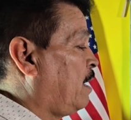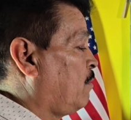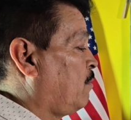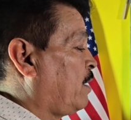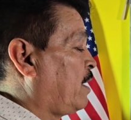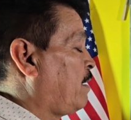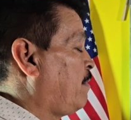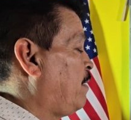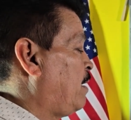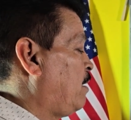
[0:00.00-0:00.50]

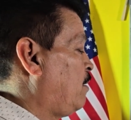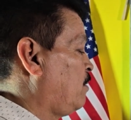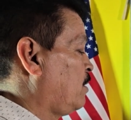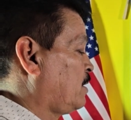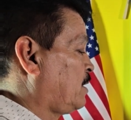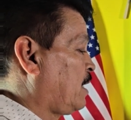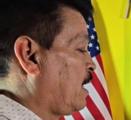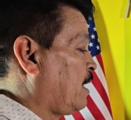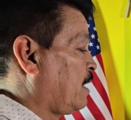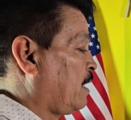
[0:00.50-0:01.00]
what
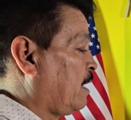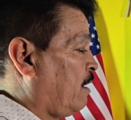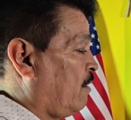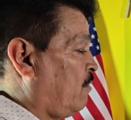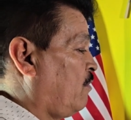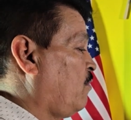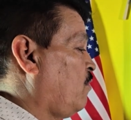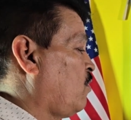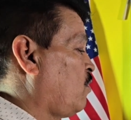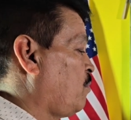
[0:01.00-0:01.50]
about
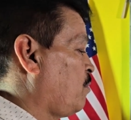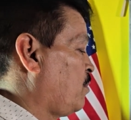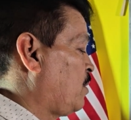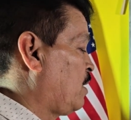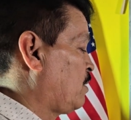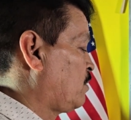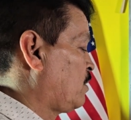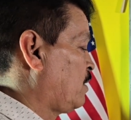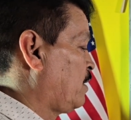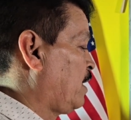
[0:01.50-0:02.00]
our
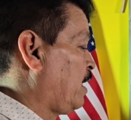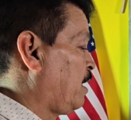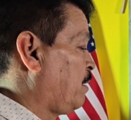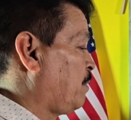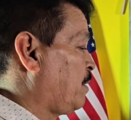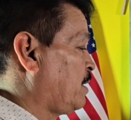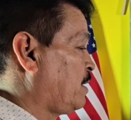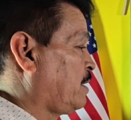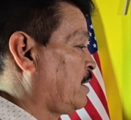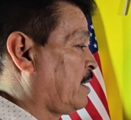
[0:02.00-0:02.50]
formulas,
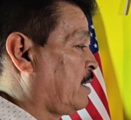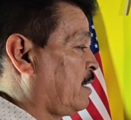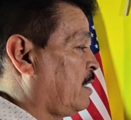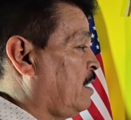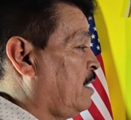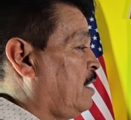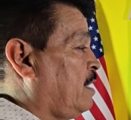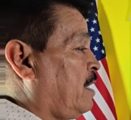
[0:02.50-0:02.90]
ABC.